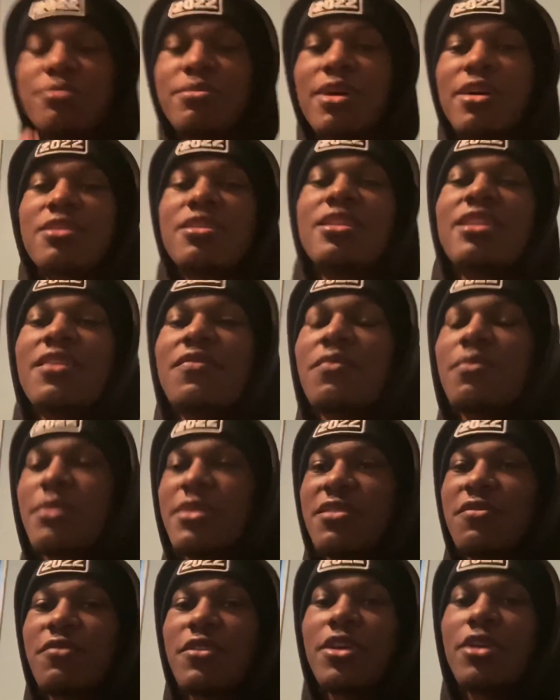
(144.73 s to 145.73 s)
bell to never
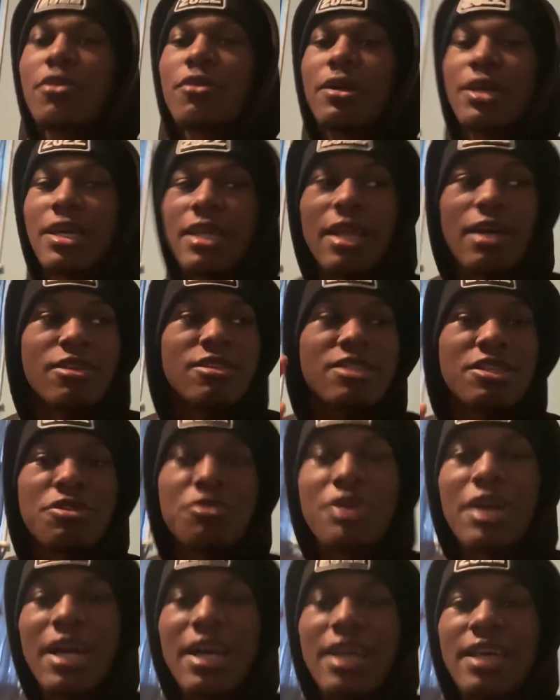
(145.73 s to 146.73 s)
miss a video, and I'll see you
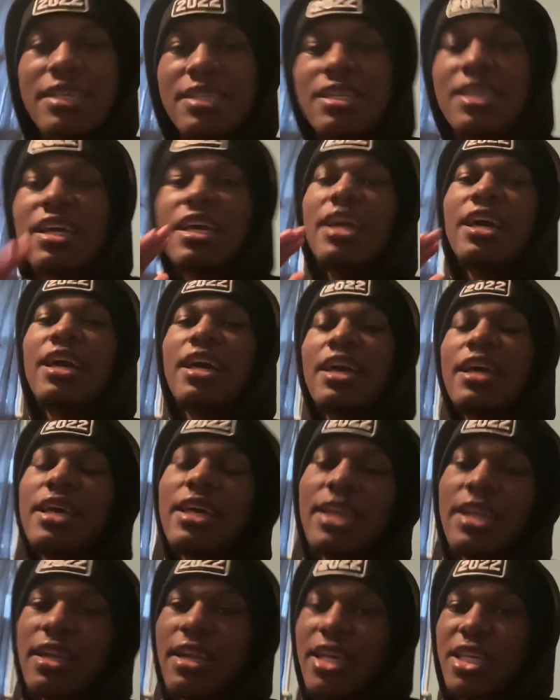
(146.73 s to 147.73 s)
guys
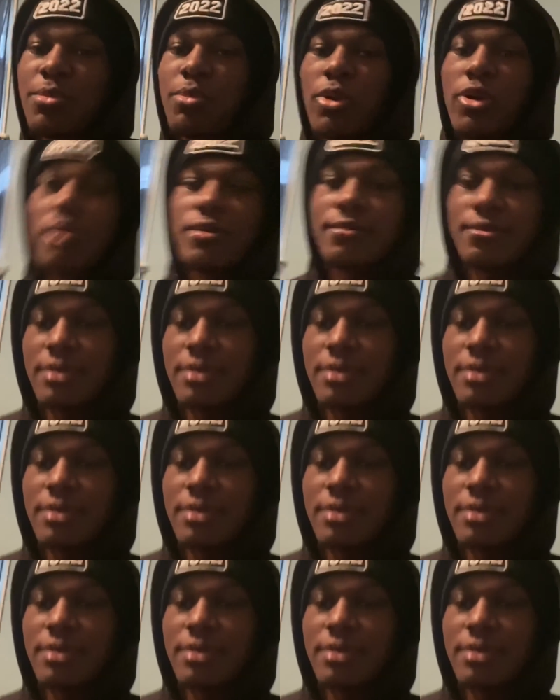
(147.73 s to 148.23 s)
in the next part.